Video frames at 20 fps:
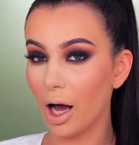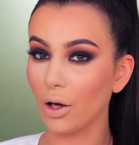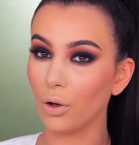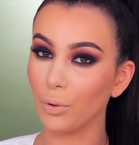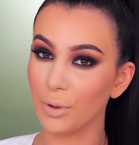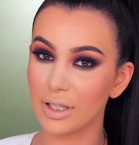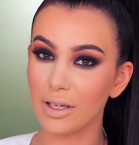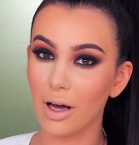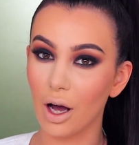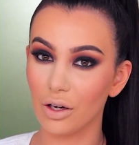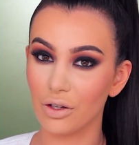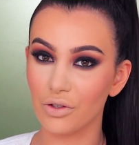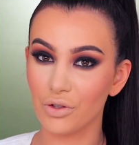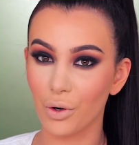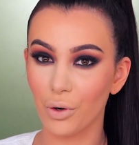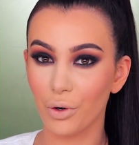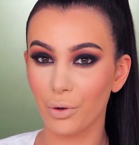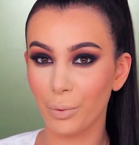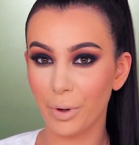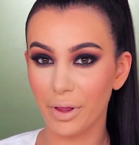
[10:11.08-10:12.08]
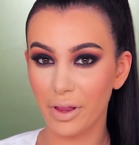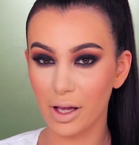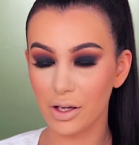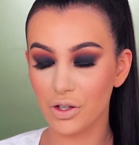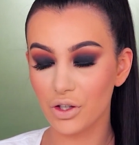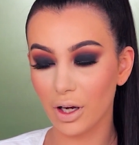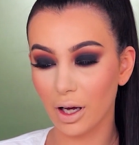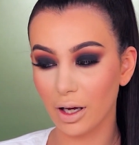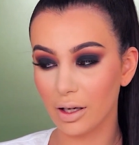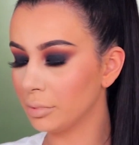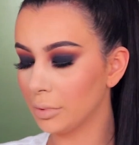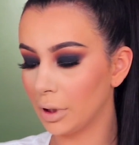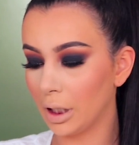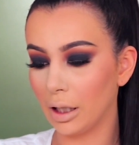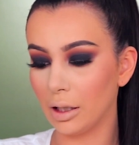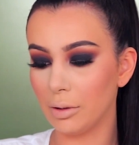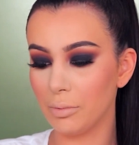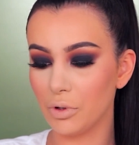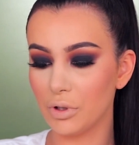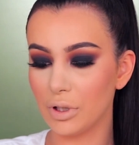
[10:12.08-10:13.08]
always contour with that shade.
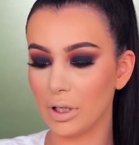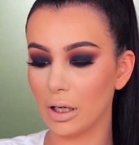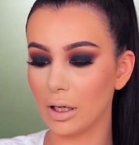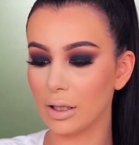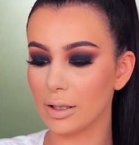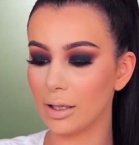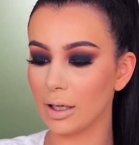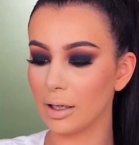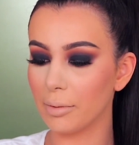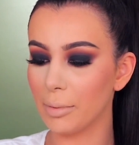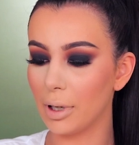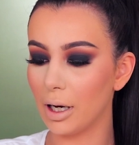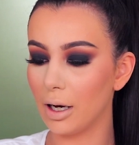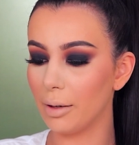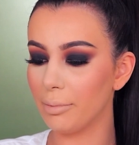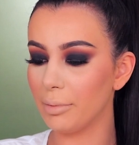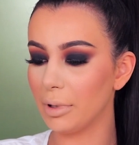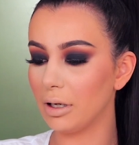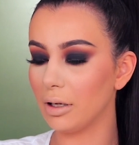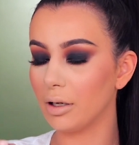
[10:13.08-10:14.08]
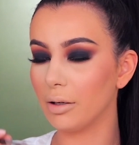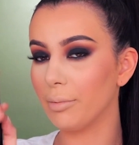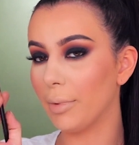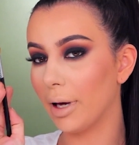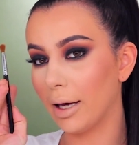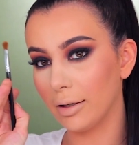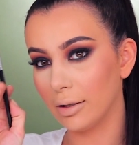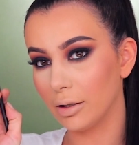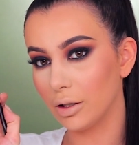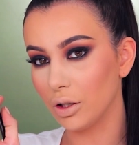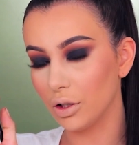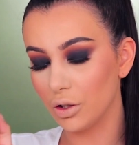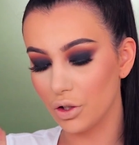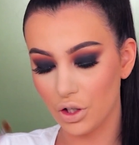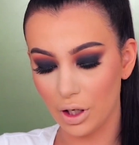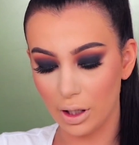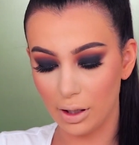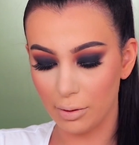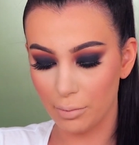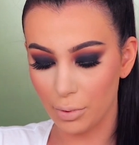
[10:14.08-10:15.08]
And I'm using Sigma Medium Angle
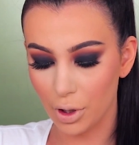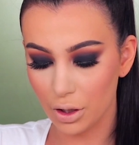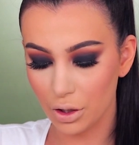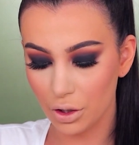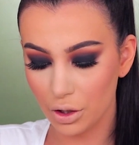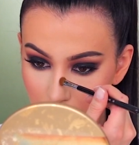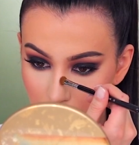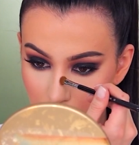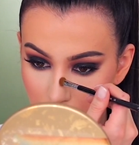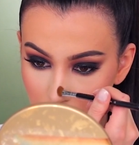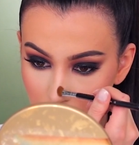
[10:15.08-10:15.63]
Shading Brush.